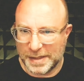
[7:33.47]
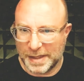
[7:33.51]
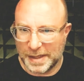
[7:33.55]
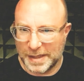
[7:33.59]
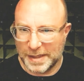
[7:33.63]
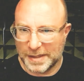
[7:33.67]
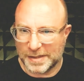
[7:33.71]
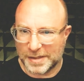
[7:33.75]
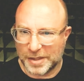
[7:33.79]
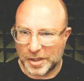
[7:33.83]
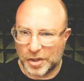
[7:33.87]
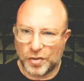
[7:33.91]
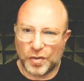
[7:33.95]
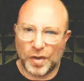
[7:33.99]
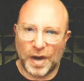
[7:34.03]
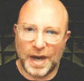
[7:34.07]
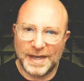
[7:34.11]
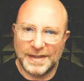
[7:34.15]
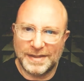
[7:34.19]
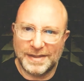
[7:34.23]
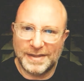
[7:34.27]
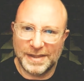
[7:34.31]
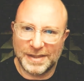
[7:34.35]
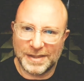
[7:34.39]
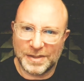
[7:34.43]
And as the
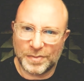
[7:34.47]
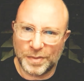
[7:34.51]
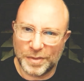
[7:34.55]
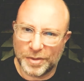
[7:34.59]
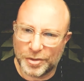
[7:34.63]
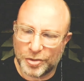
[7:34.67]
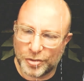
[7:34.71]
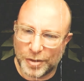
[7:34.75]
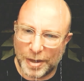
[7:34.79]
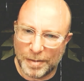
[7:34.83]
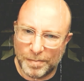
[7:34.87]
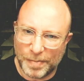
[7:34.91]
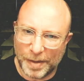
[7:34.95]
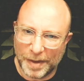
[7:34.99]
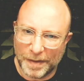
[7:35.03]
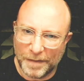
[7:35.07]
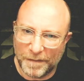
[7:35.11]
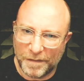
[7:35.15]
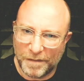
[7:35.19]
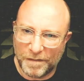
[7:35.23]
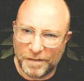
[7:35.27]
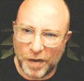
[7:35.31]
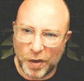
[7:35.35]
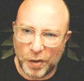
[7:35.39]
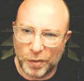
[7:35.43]
crisis with Trump
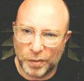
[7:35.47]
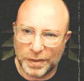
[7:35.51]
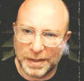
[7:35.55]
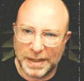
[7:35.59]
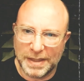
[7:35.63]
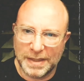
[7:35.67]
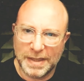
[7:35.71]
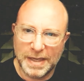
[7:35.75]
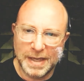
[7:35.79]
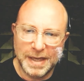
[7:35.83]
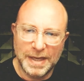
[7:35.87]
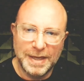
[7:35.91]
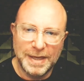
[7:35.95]
unfolded,